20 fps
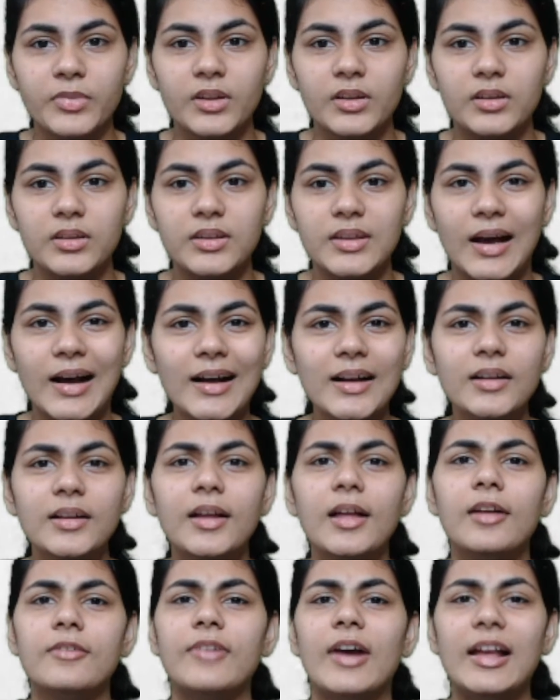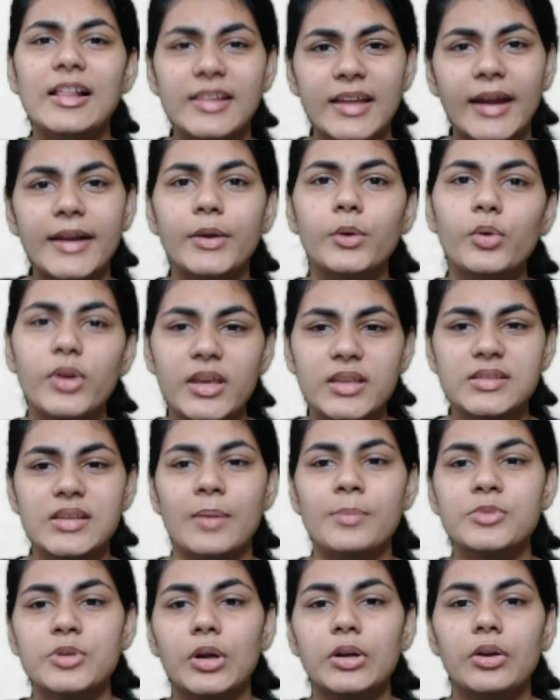yeah, while they are doing
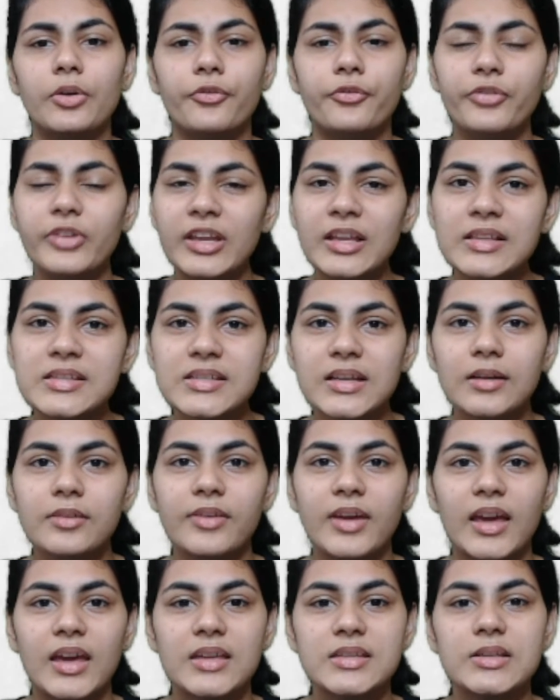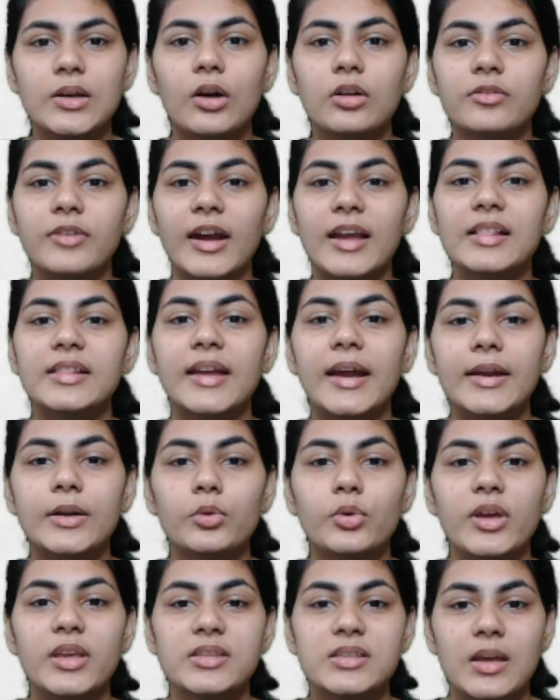some sort of field surveys or while they are
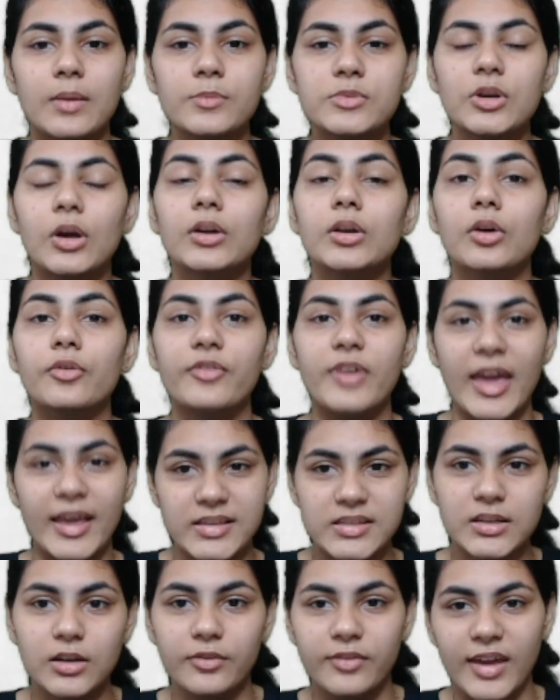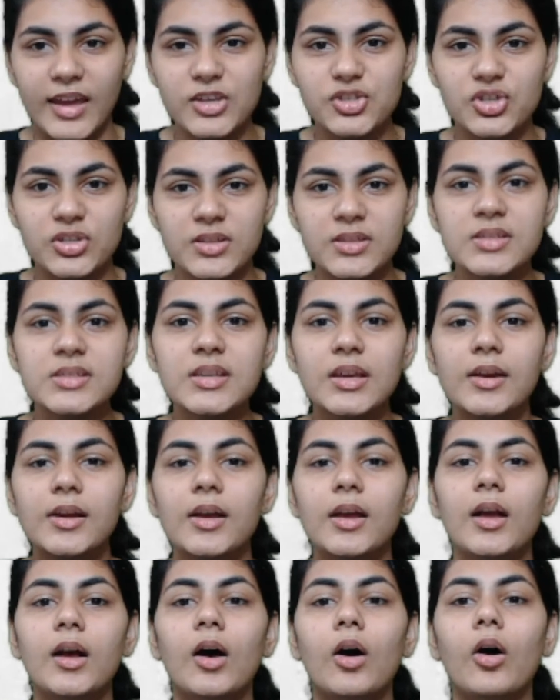doing some sort of excavations.
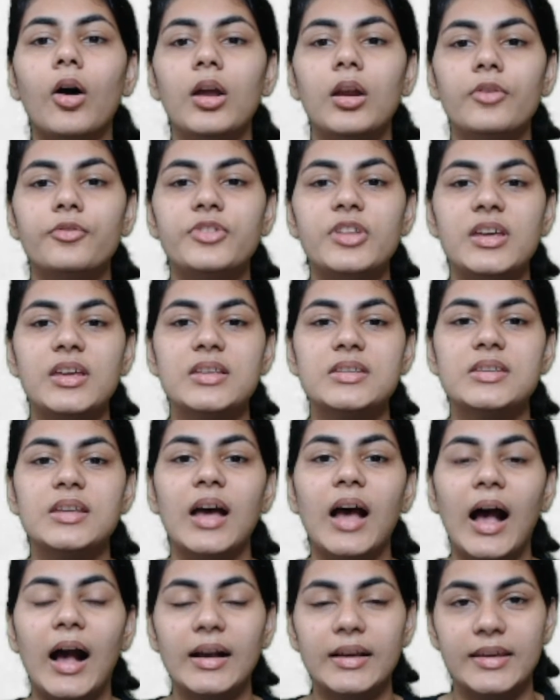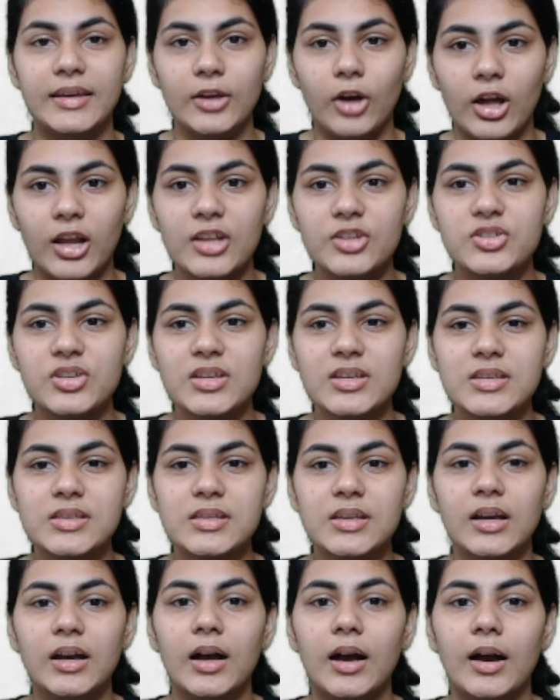All of these
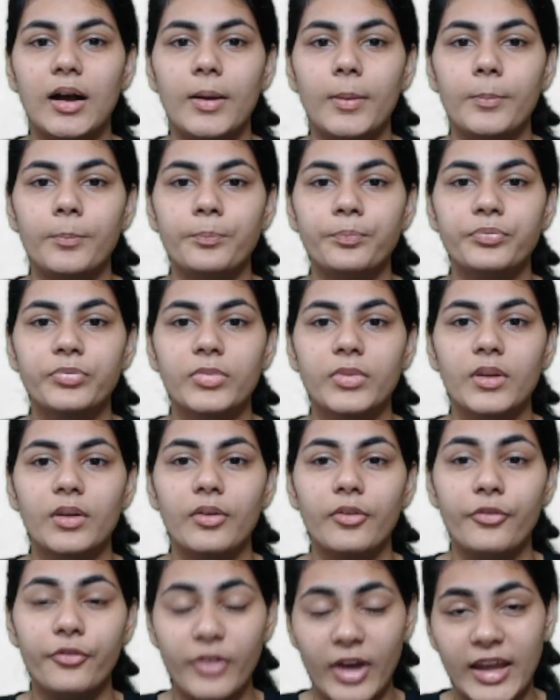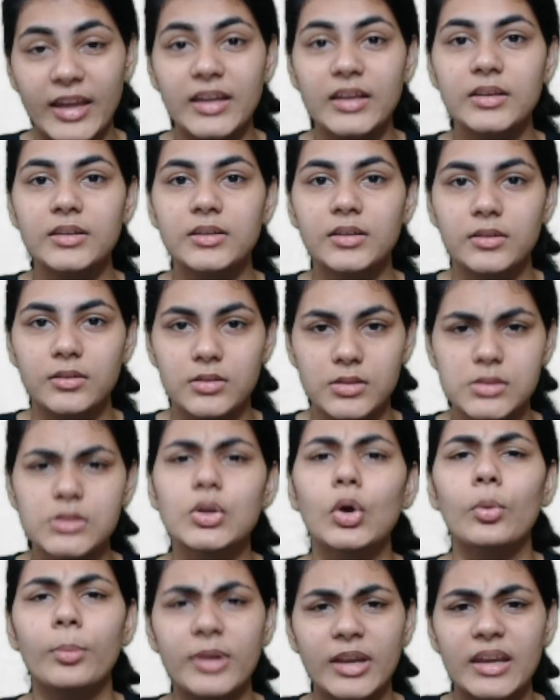archaeologists find
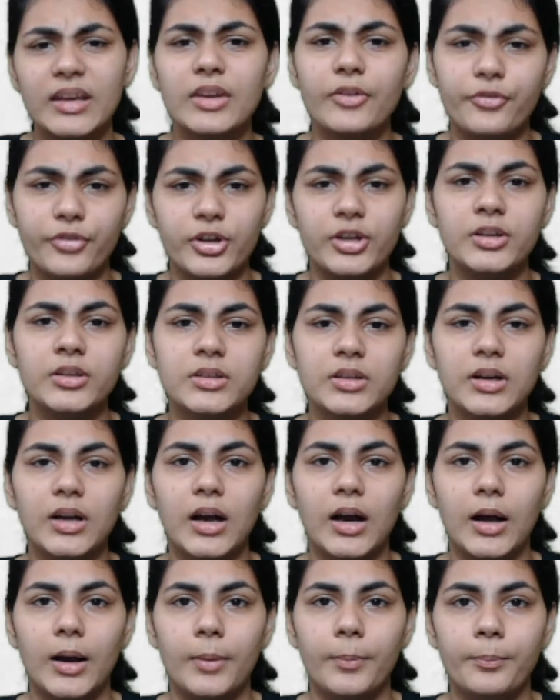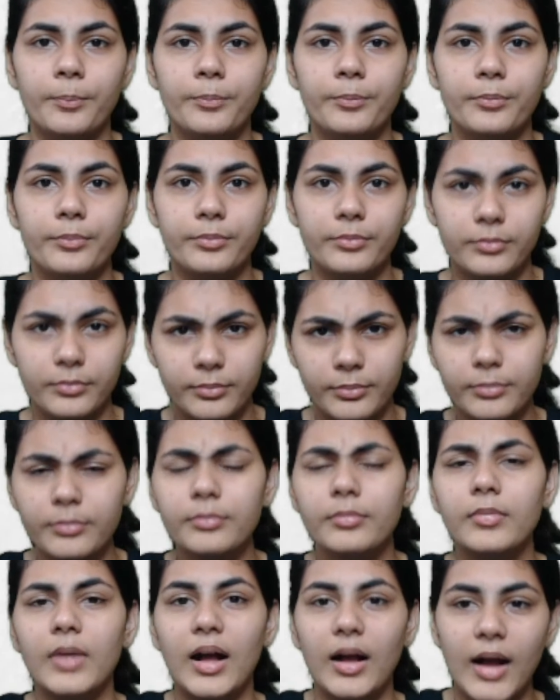so many different
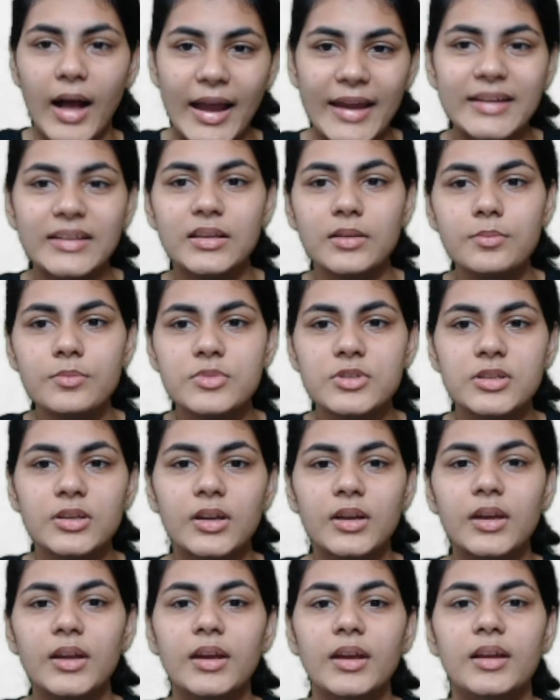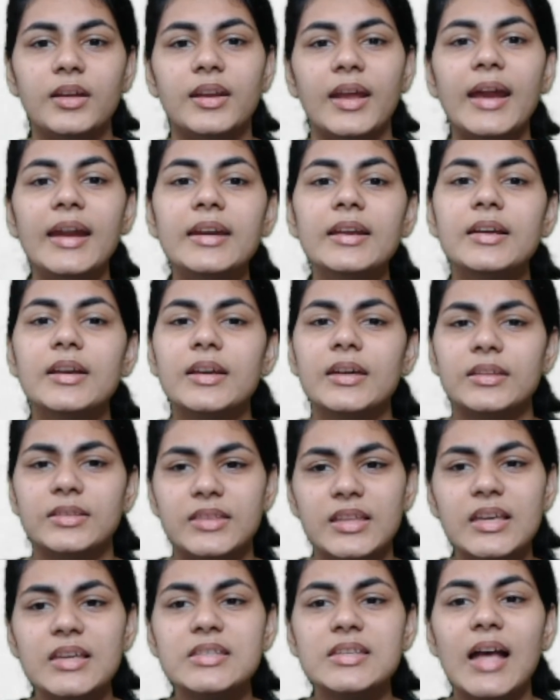items, right?
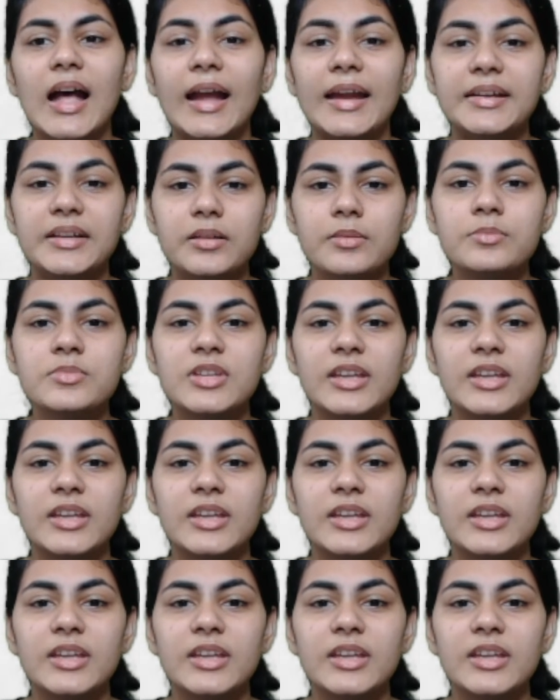These items